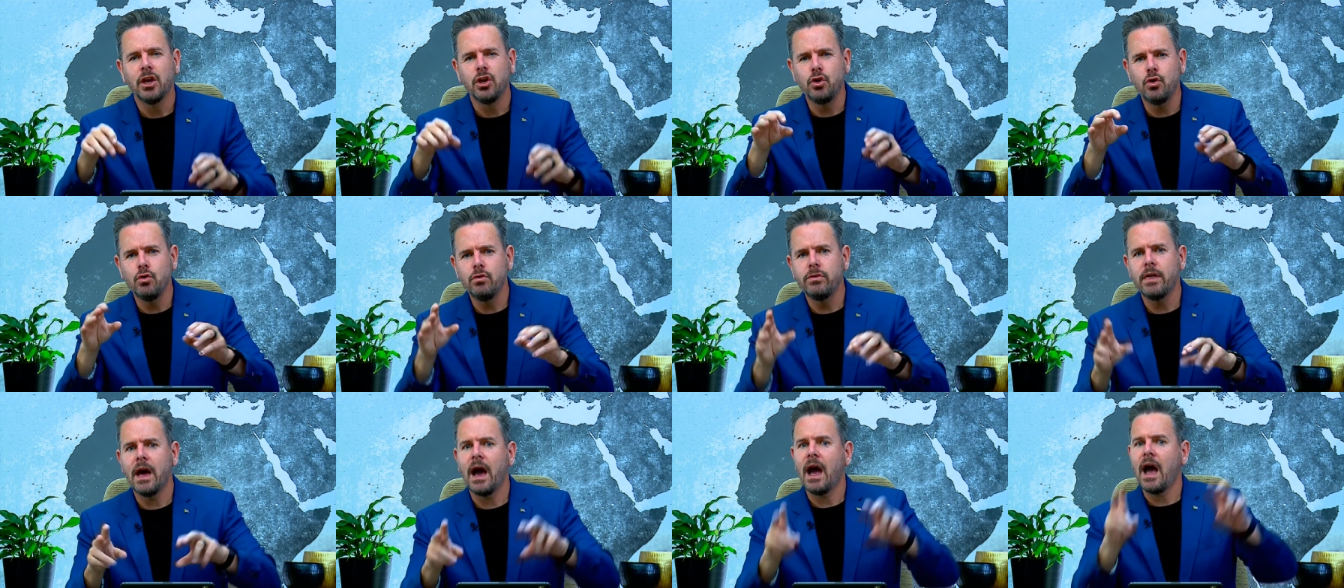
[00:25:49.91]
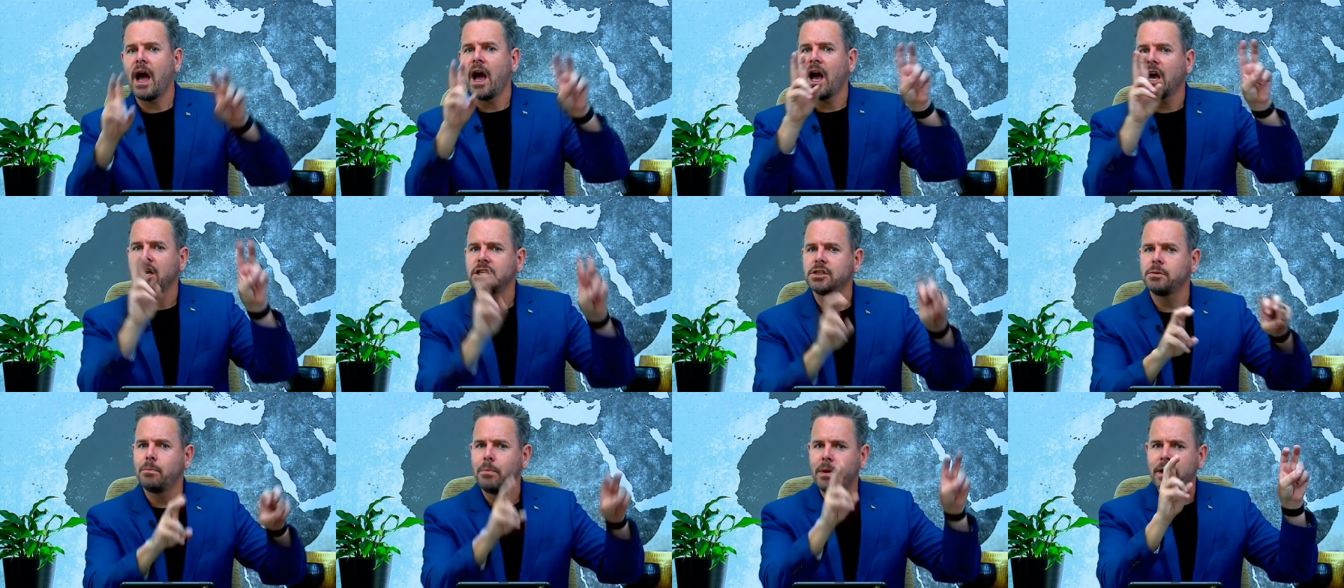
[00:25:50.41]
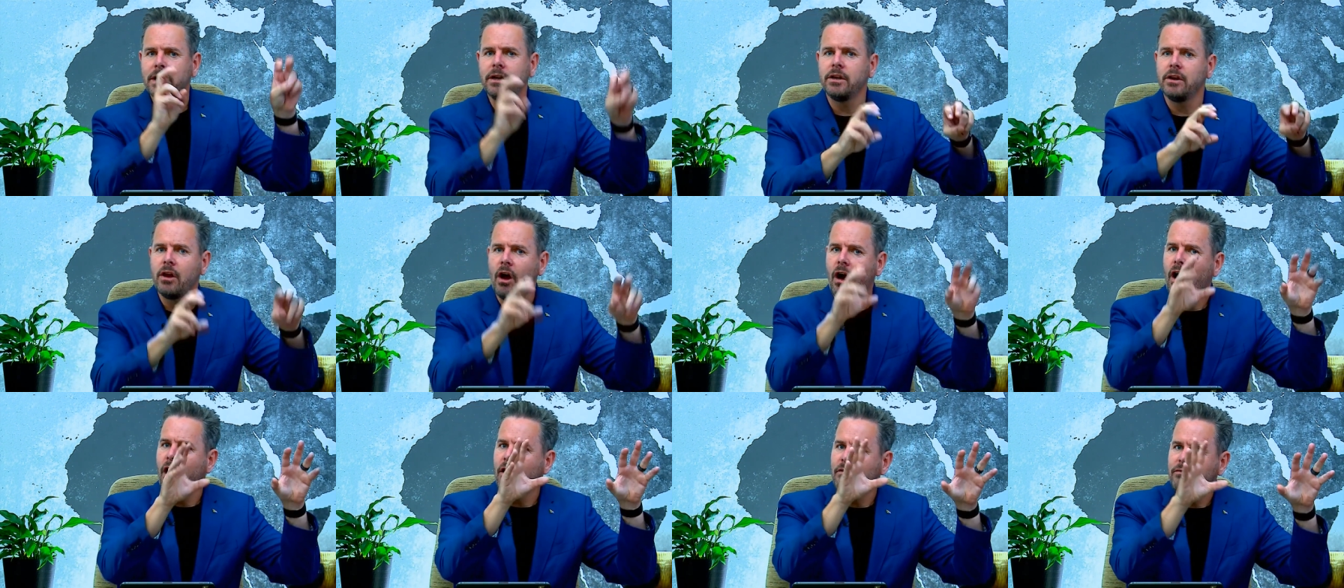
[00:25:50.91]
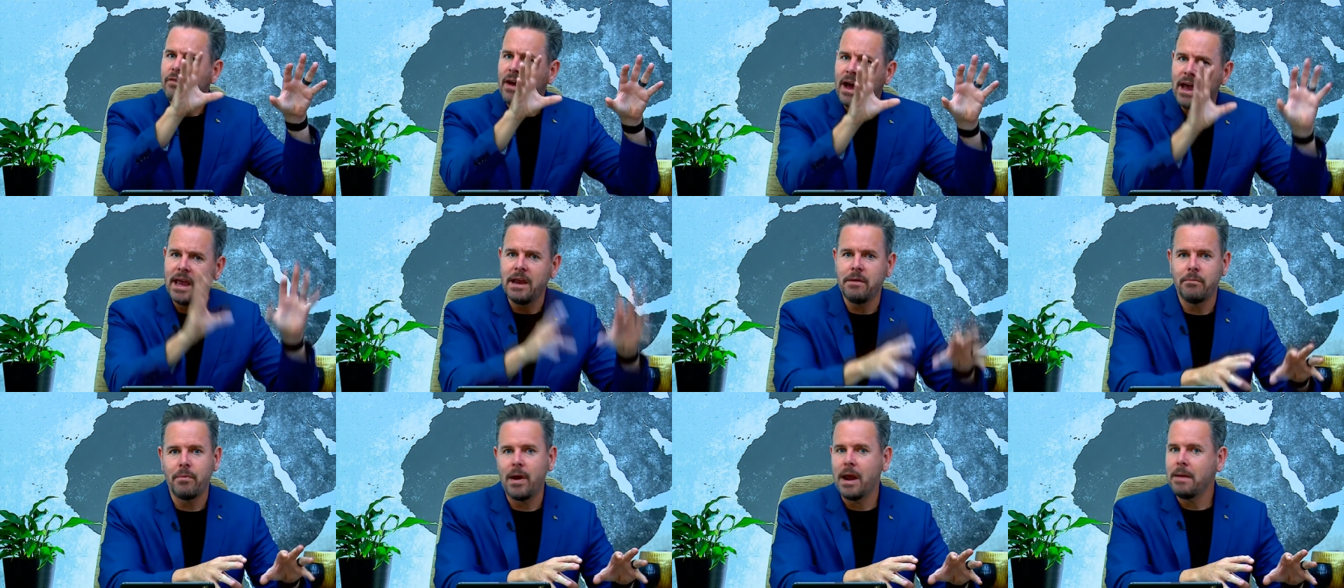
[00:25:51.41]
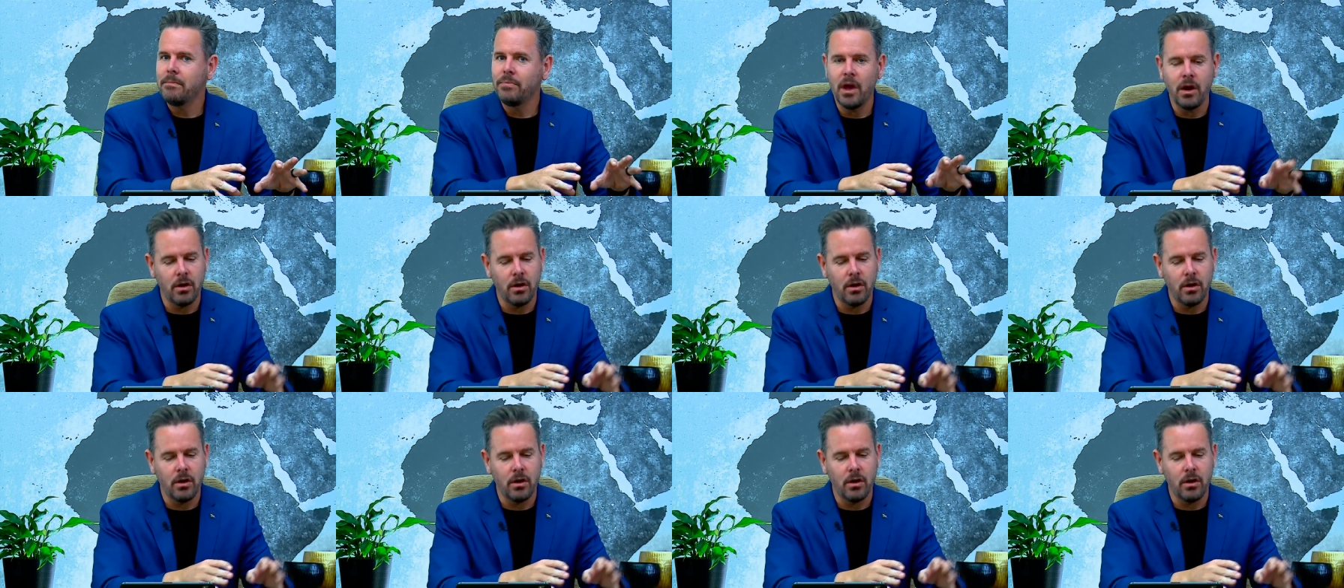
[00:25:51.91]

you the husband of Abraham.